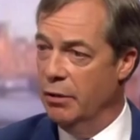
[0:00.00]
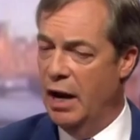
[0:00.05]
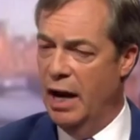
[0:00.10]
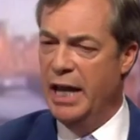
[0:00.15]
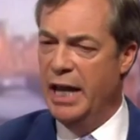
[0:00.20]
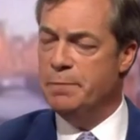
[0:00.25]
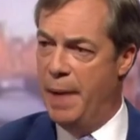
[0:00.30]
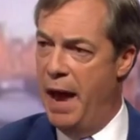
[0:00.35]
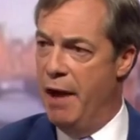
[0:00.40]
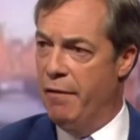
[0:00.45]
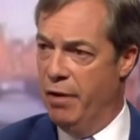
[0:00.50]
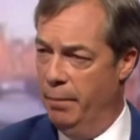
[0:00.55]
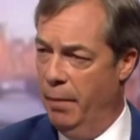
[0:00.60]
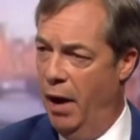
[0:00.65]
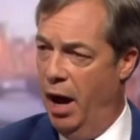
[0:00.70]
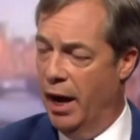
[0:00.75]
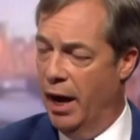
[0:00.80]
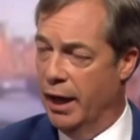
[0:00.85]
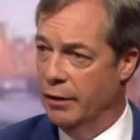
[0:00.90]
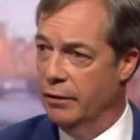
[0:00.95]
Union. And let's bear
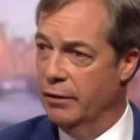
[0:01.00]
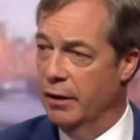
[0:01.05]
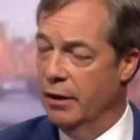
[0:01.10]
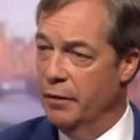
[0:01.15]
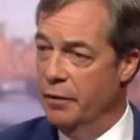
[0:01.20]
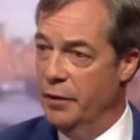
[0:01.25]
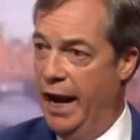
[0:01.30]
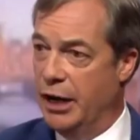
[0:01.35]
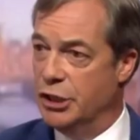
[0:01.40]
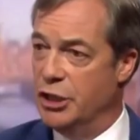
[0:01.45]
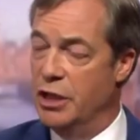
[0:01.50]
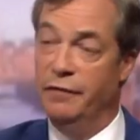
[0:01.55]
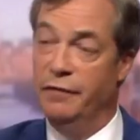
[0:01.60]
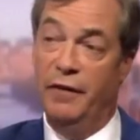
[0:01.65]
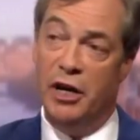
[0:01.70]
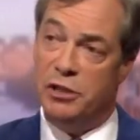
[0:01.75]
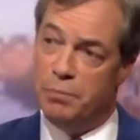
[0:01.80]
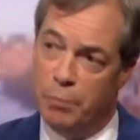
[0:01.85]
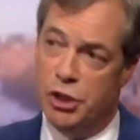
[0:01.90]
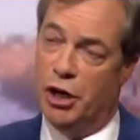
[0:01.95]
in mind that actually
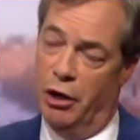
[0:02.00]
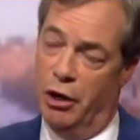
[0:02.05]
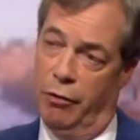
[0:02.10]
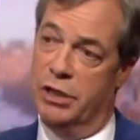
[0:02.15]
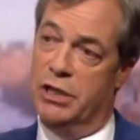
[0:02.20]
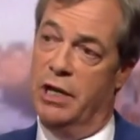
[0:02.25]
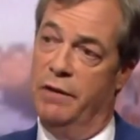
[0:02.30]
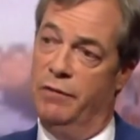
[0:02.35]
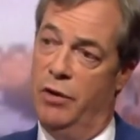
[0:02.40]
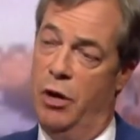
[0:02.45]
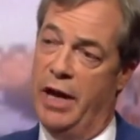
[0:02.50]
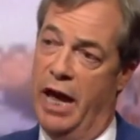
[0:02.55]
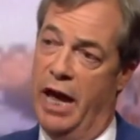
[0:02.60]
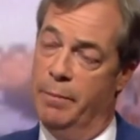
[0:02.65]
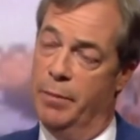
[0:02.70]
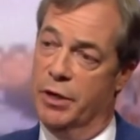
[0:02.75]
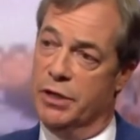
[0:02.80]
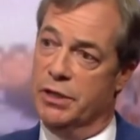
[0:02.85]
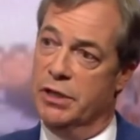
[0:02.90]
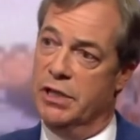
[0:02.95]
the vast majority of
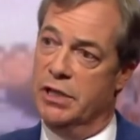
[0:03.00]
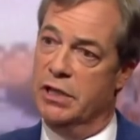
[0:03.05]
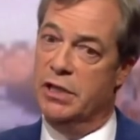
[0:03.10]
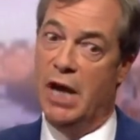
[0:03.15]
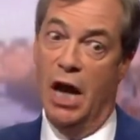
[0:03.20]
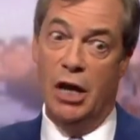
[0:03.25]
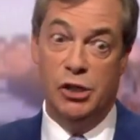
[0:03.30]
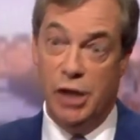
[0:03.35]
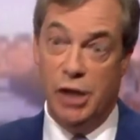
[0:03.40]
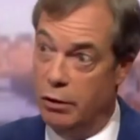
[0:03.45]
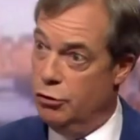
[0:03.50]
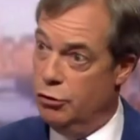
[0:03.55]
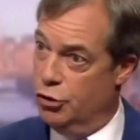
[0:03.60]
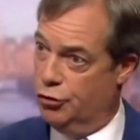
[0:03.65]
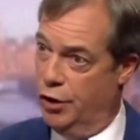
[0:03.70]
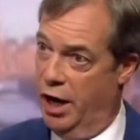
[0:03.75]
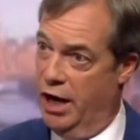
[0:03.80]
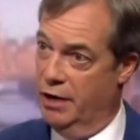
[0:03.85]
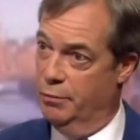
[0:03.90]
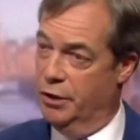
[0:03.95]
UK businesses
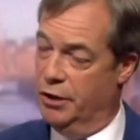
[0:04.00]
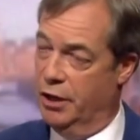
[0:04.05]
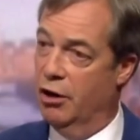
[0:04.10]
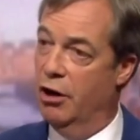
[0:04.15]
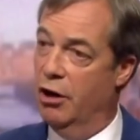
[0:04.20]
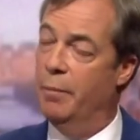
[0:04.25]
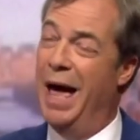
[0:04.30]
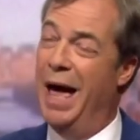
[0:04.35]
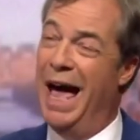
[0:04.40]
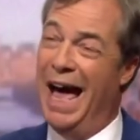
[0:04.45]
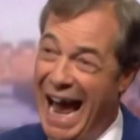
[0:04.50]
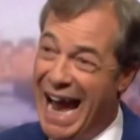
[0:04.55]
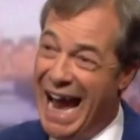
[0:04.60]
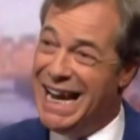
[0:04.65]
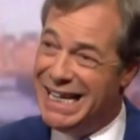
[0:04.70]
don't trade with Europe.